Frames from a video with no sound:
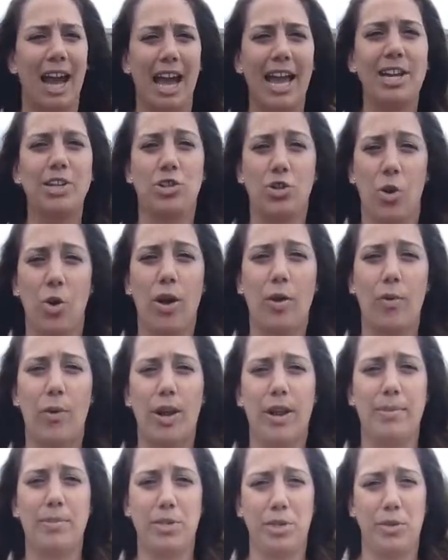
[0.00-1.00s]
enjoy
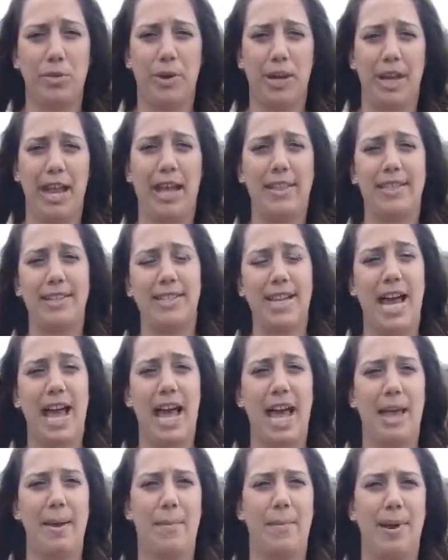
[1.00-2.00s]
what I'm doing at the
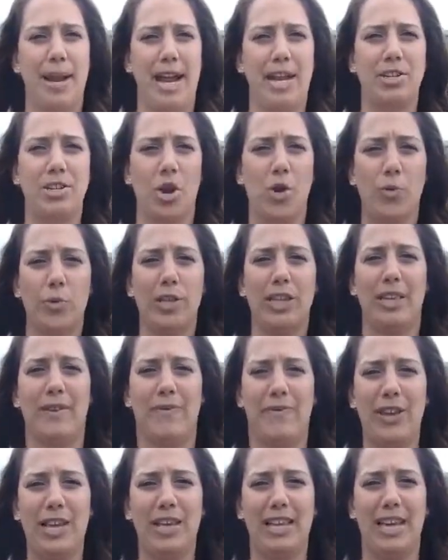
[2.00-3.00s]
time, but I don't really
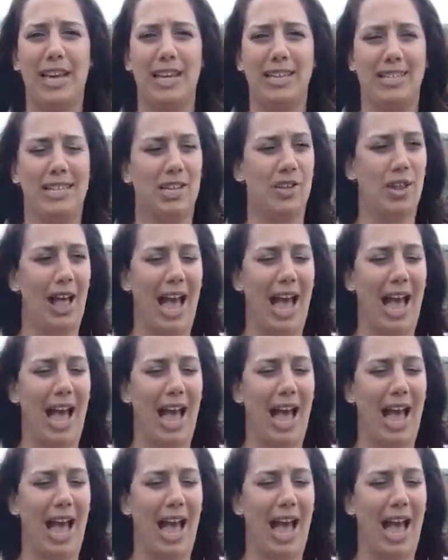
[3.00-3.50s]
feel it until